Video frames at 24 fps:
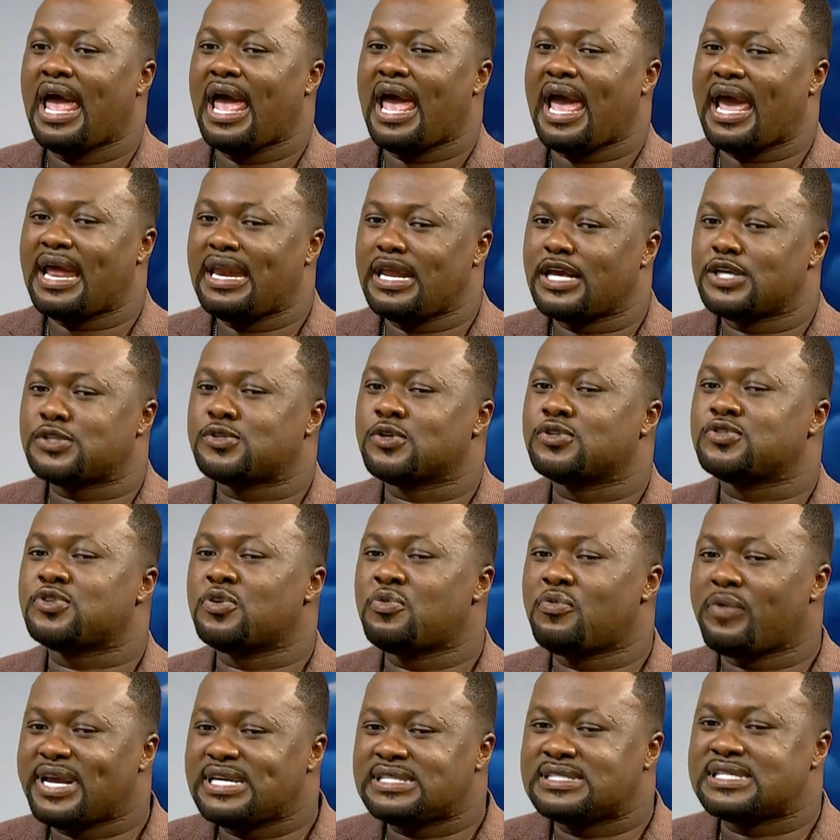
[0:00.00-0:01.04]
And it also
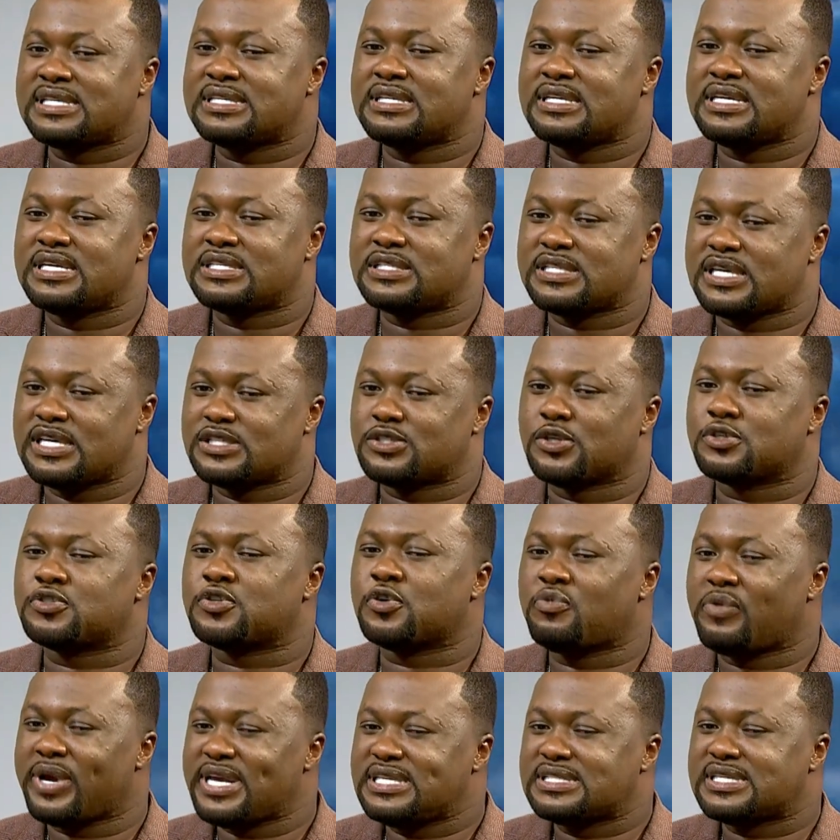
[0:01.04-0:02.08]
raises
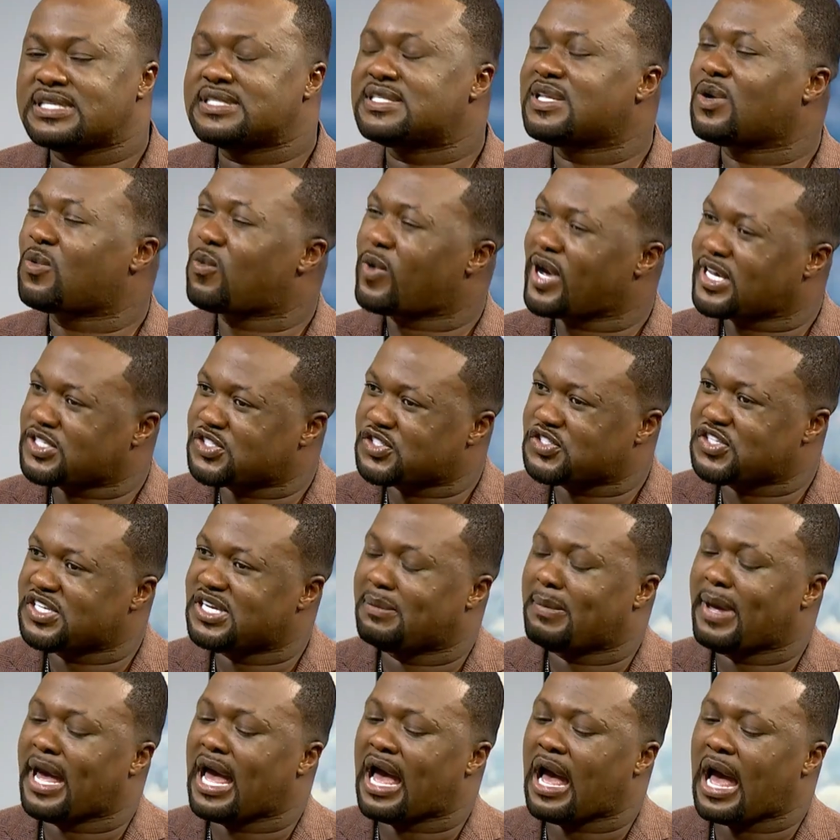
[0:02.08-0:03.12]
the question
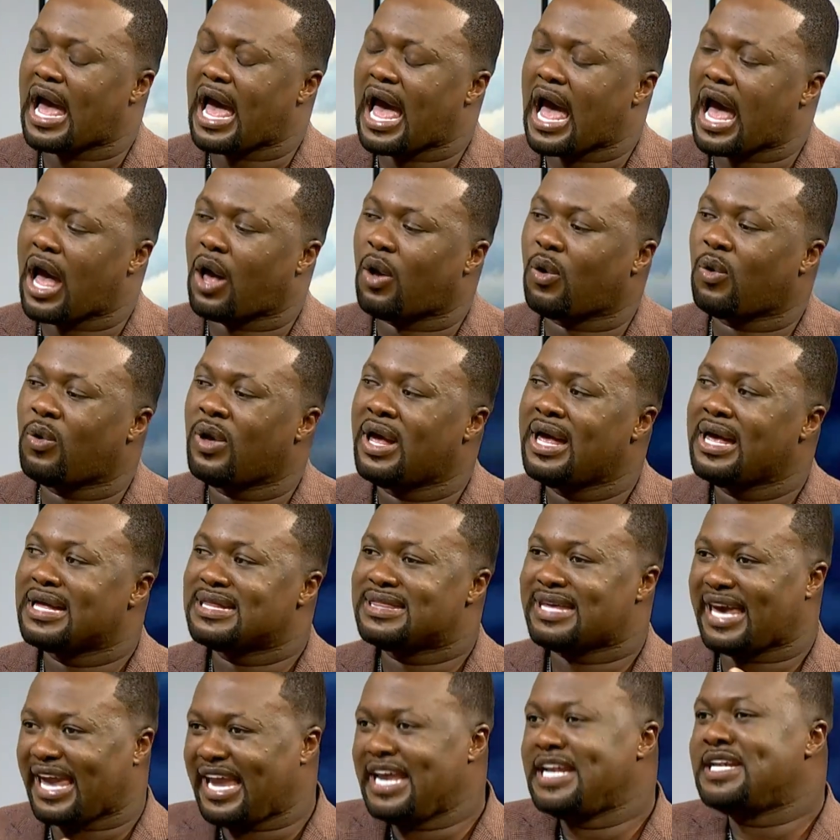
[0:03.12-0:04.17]
about how
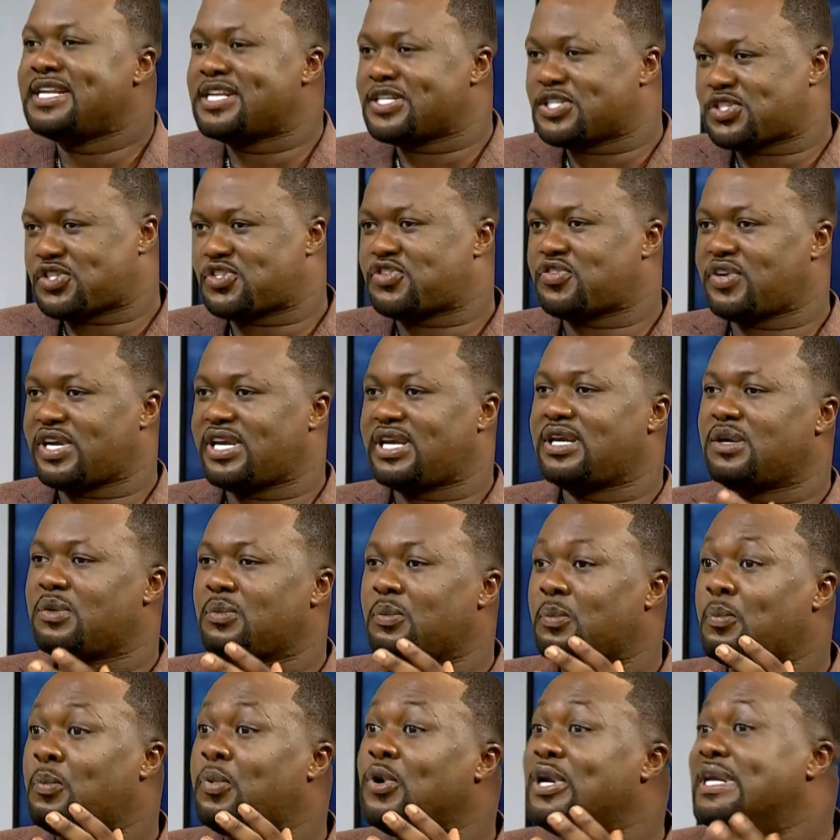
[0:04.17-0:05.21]
the industry
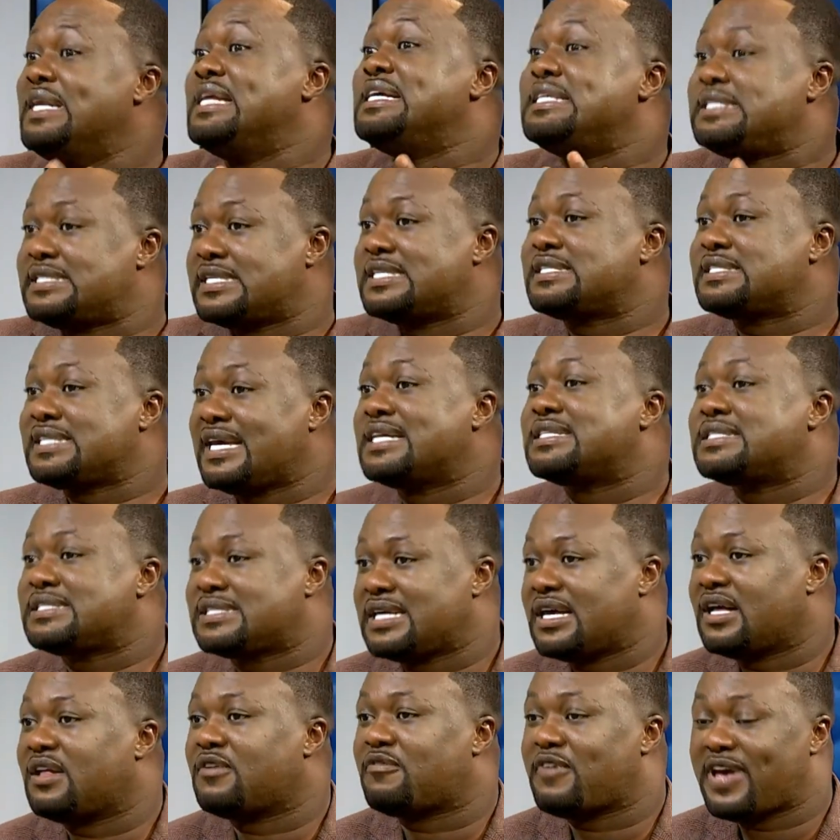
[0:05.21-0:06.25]
polices
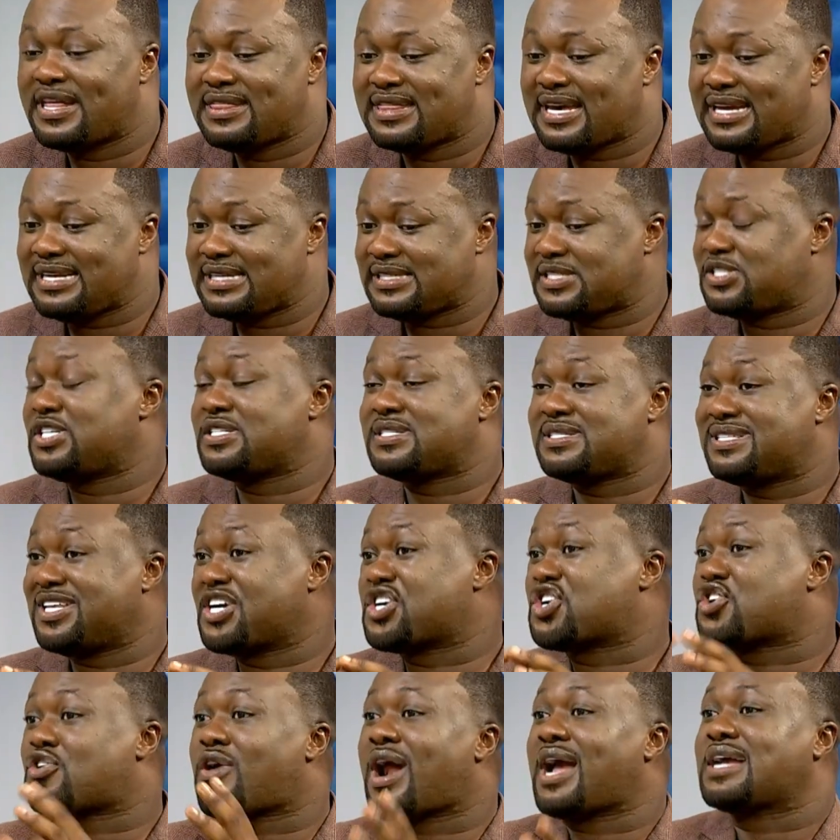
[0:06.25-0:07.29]
itself. And that is just the
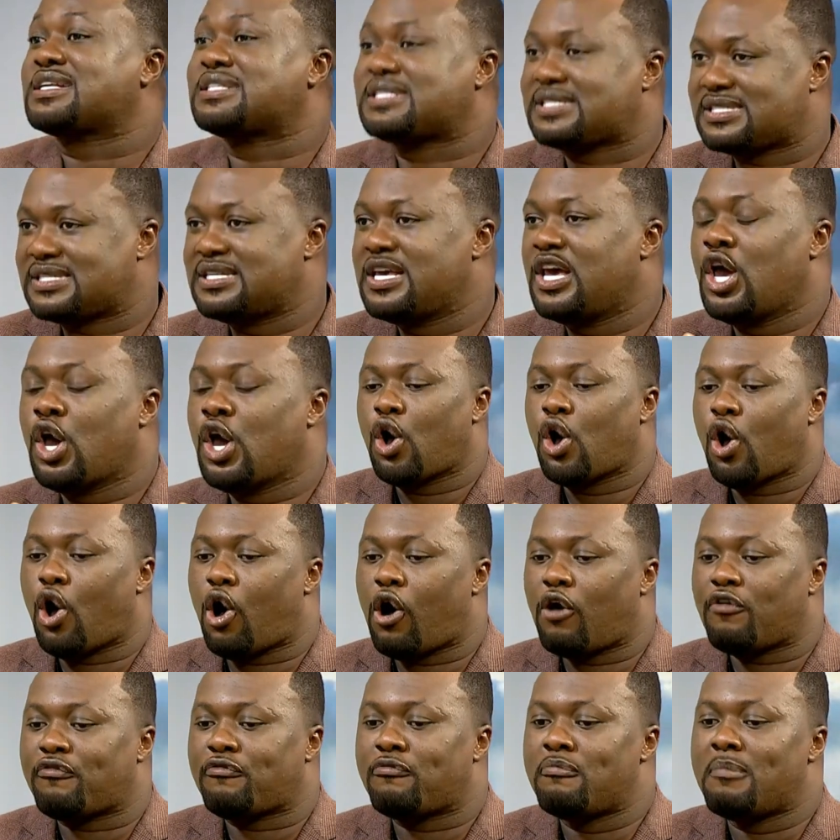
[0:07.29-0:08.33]
crux
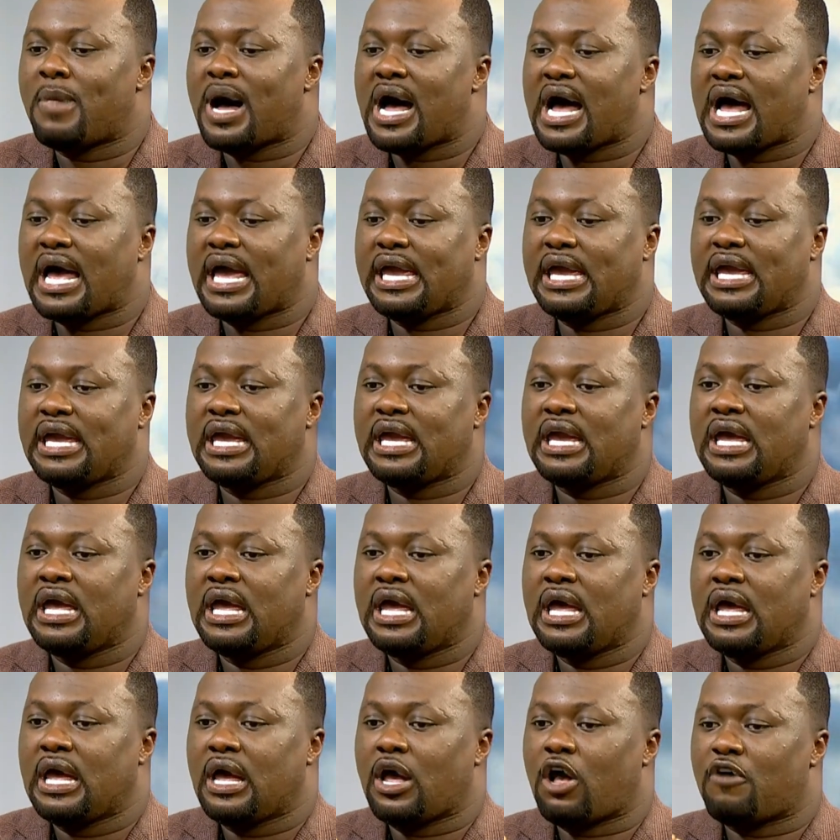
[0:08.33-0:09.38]
of my
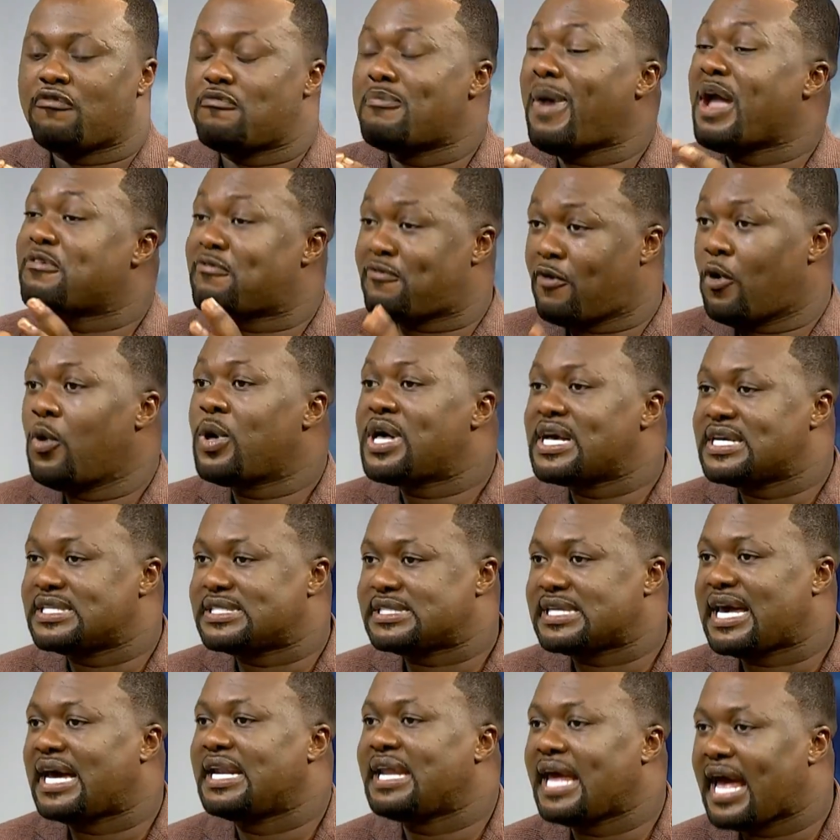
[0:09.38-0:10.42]

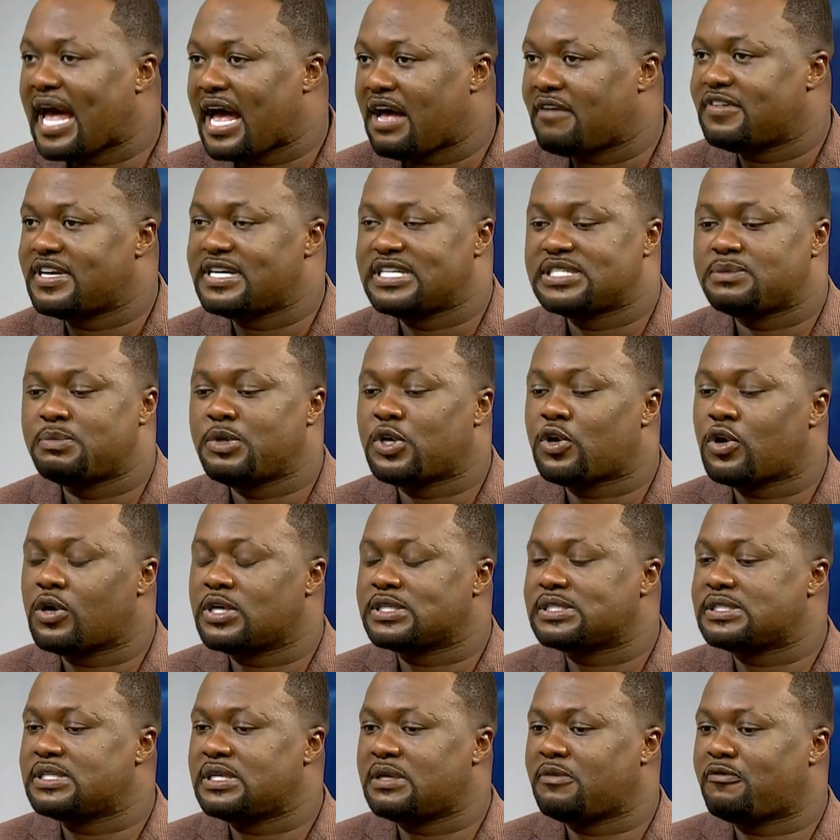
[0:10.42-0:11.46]
focus at Harvard.
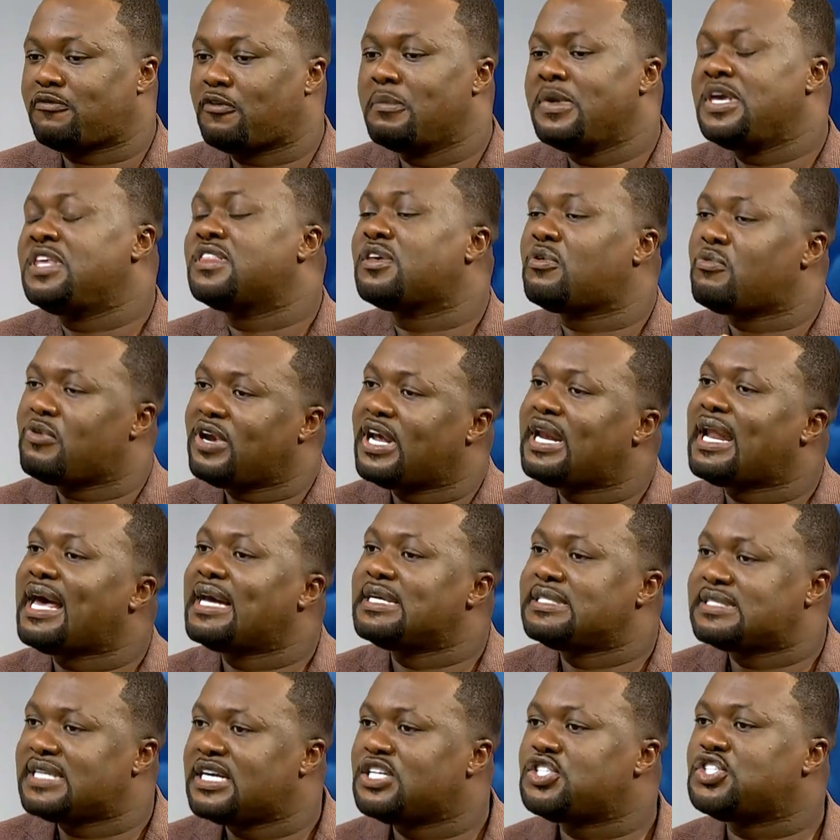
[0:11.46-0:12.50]
Because for me, the
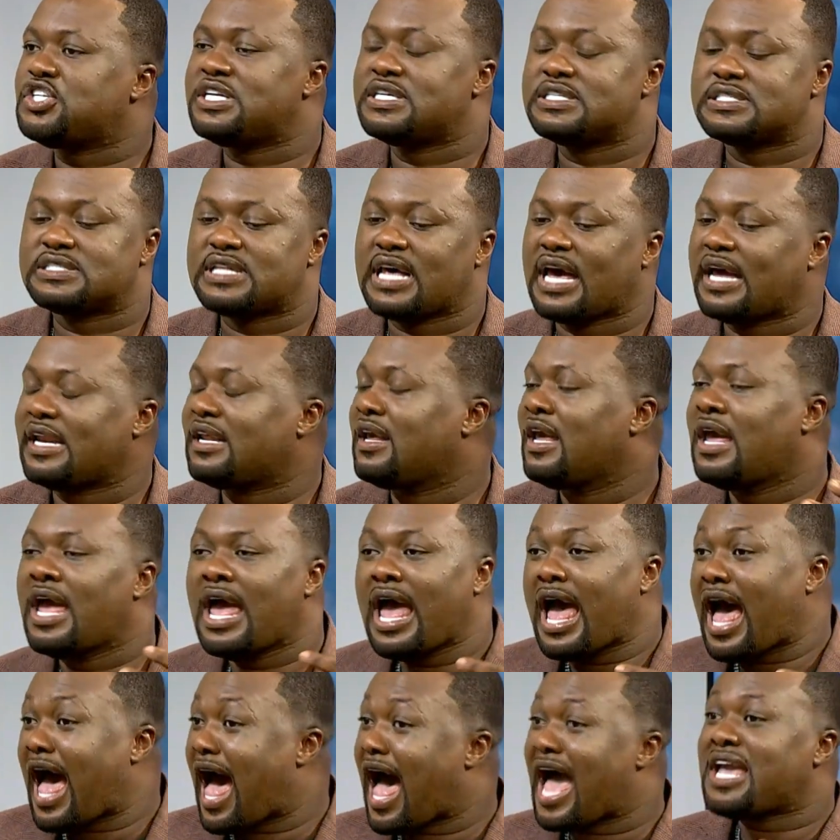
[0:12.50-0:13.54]
realization is that
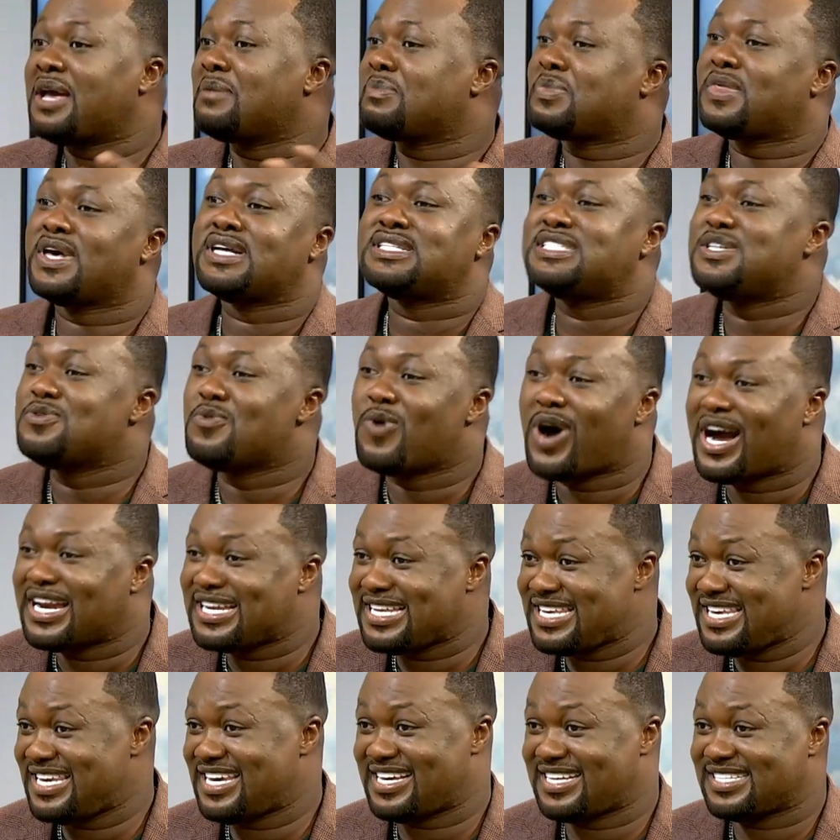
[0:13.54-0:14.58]
I am 31
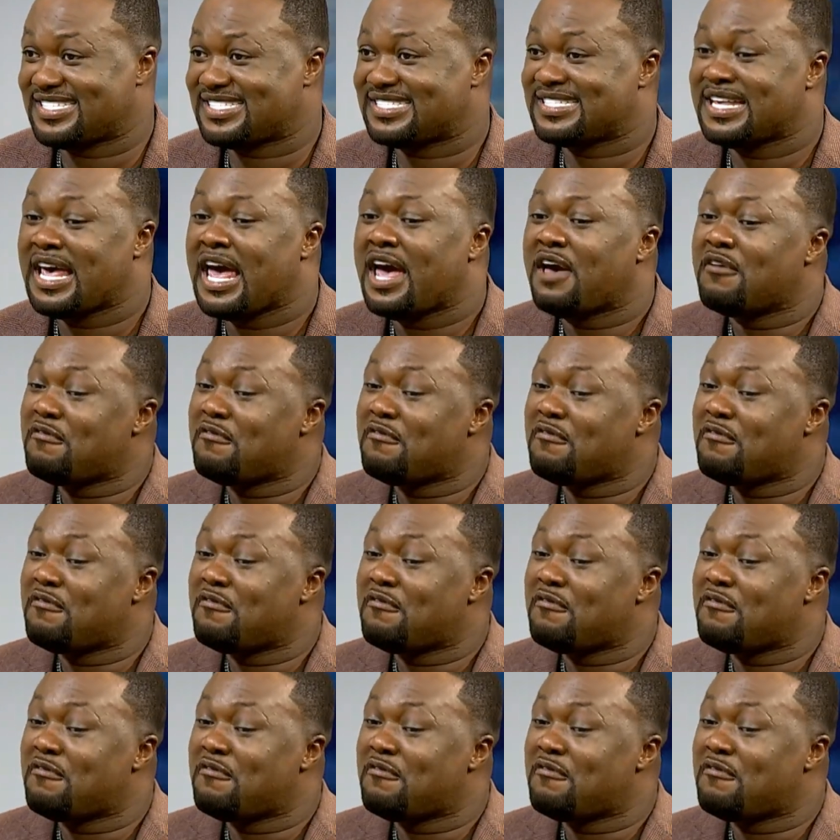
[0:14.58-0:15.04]
years.